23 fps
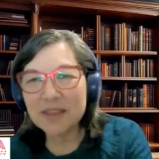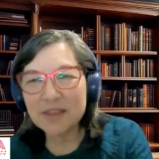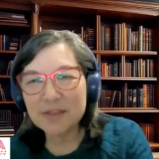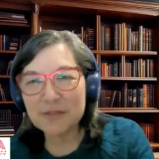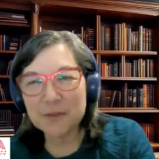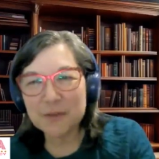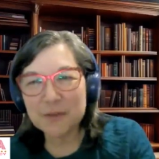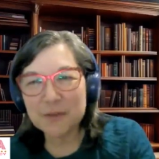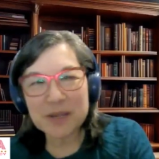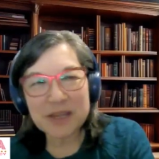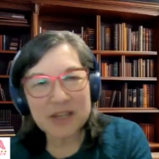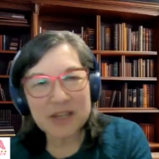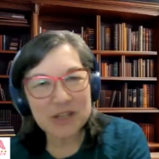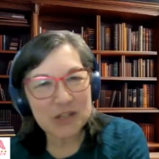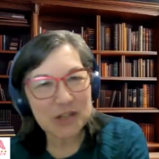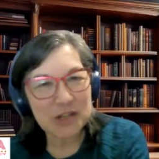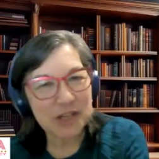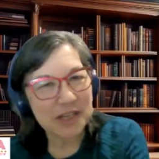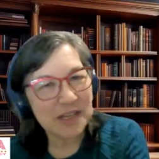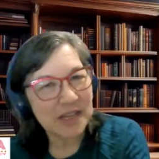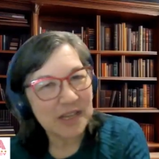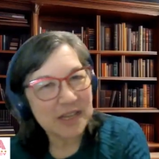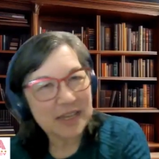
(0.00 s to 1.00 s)
me the
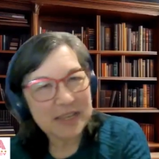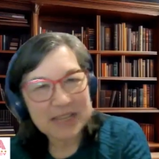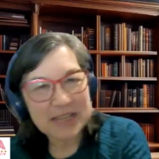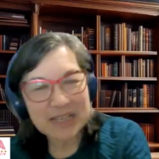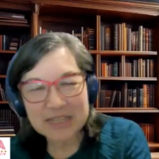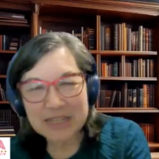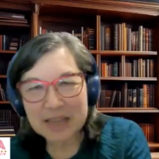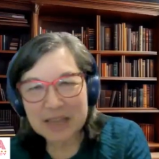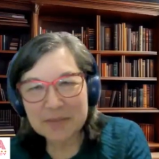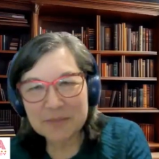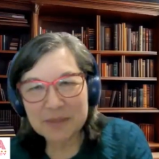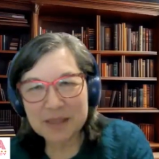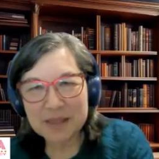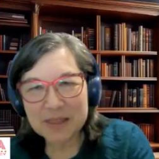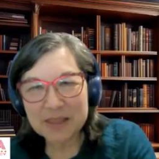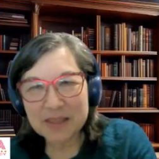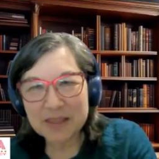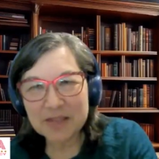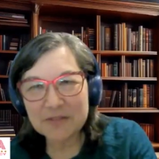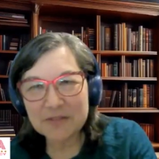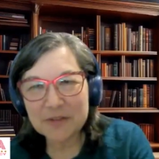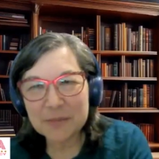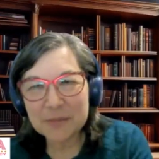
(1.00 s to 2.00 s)
information. Send me
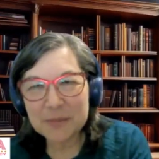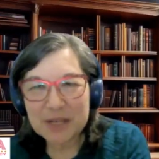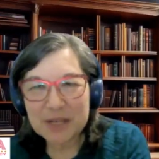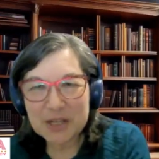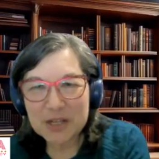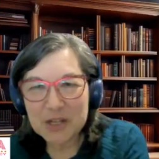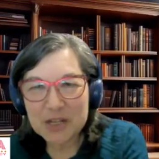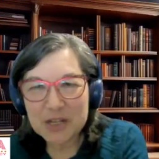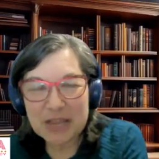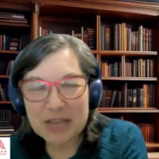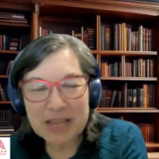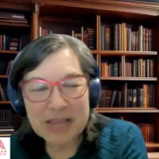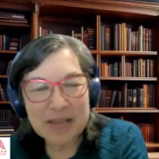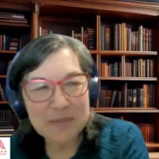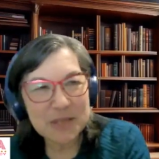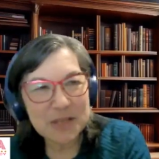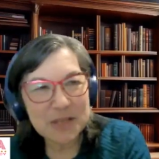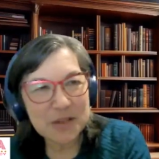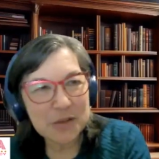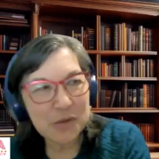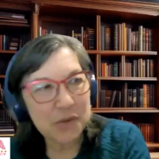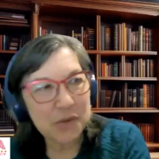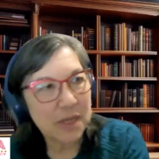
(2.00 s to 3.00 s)
the information.
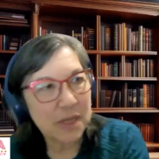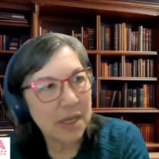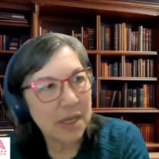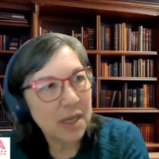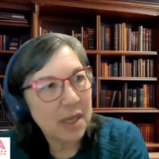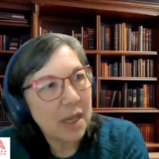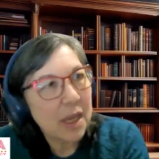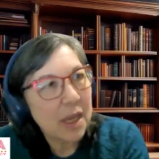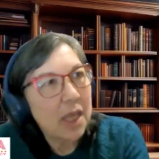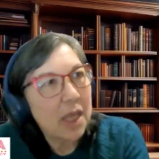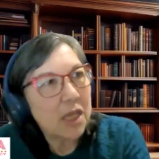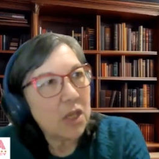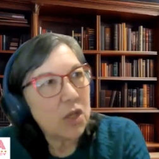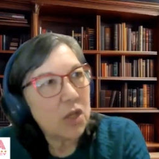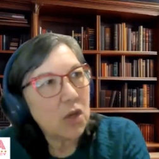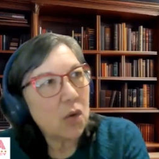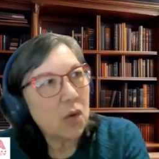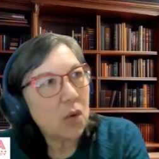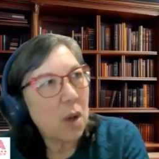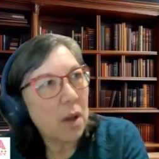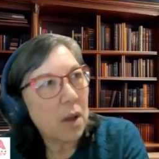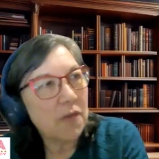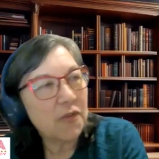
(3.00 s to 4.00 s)
Absolutely.
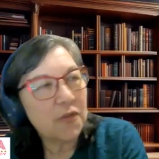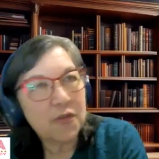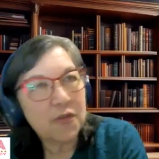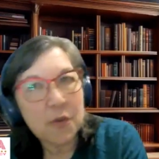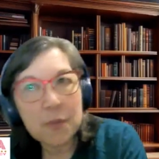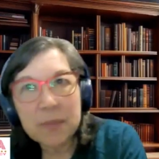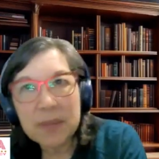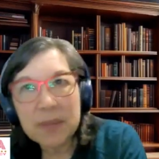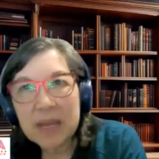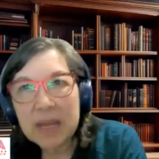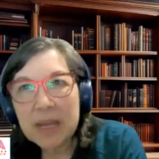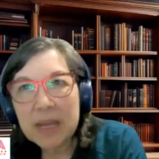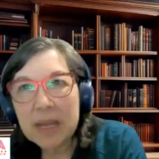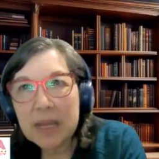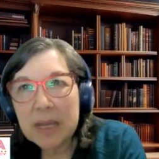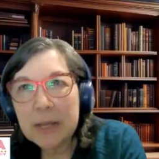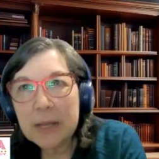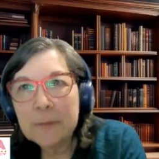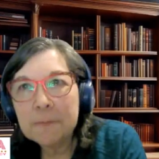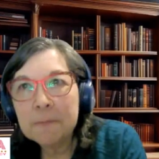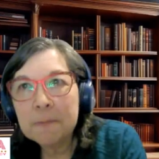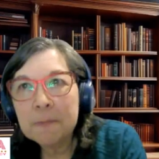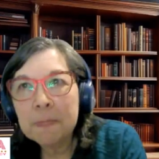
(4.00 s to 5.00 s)
For
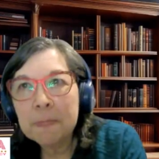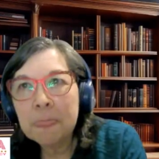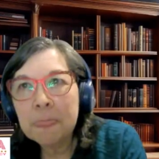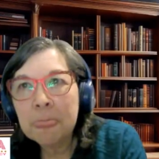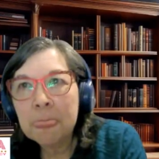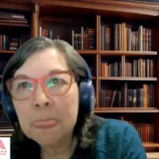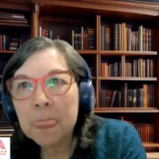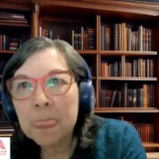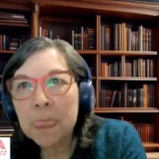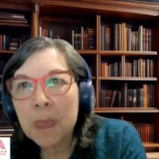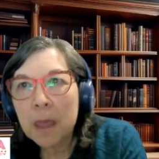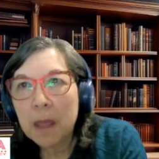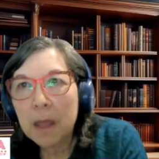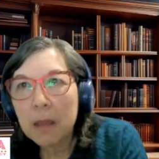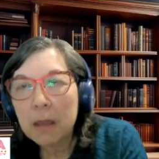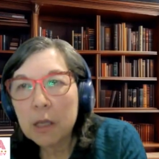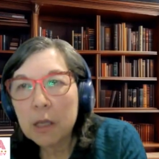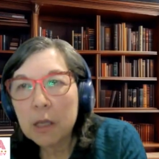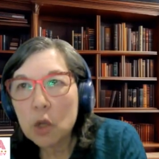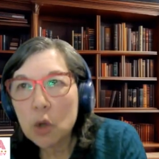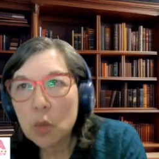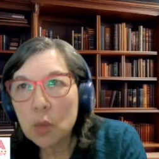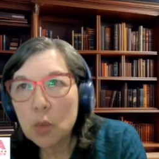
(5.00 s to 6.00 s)
me,
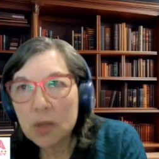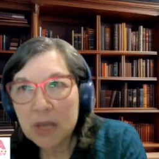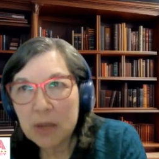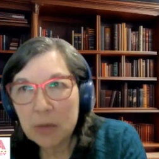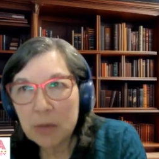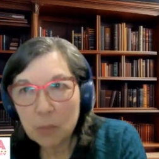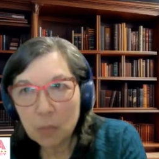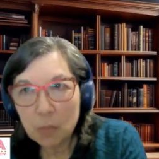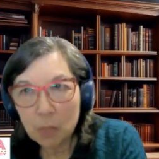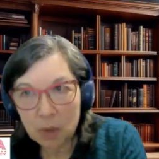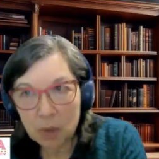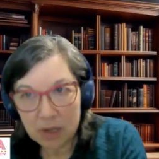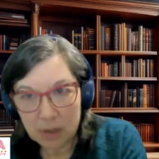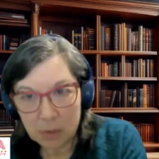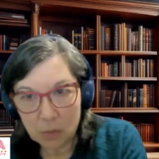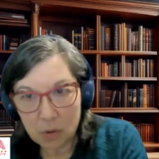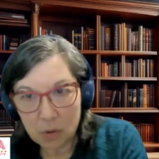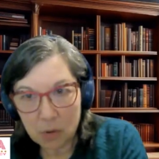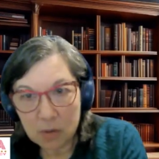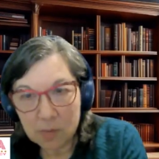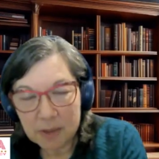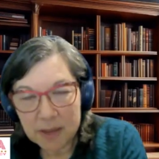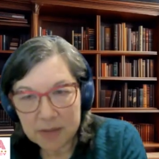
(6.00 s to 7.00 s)
when I
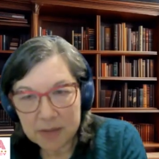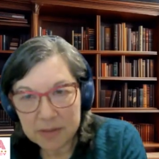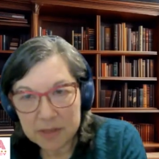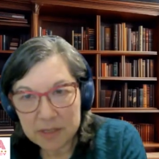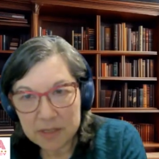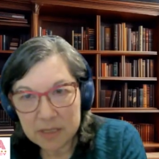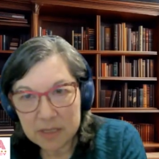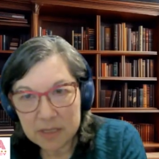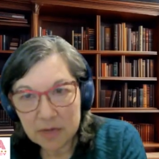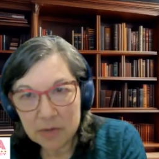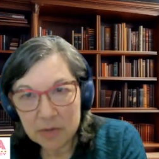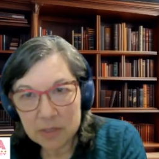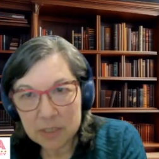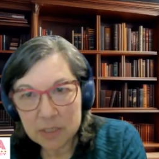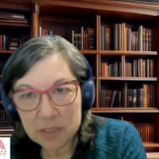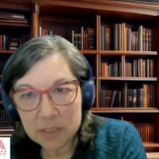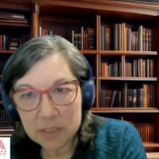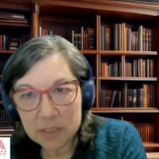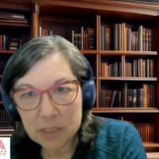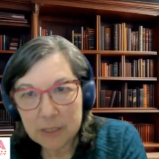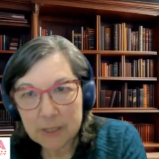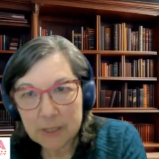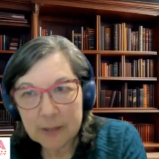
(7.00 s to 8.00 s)
wrote about the
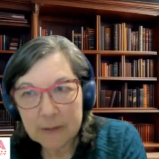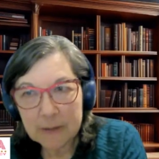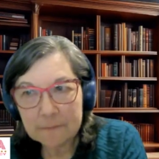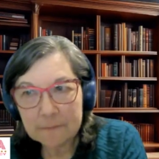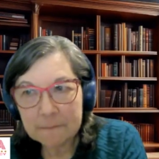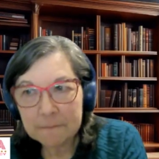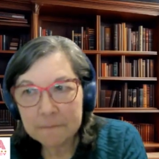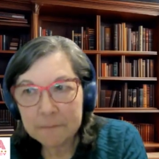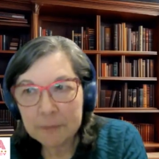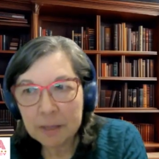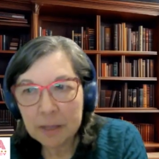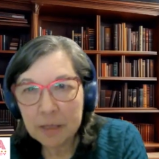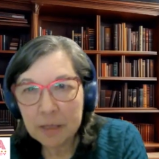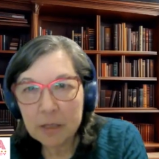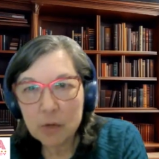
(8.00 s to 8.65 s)
synchronicity,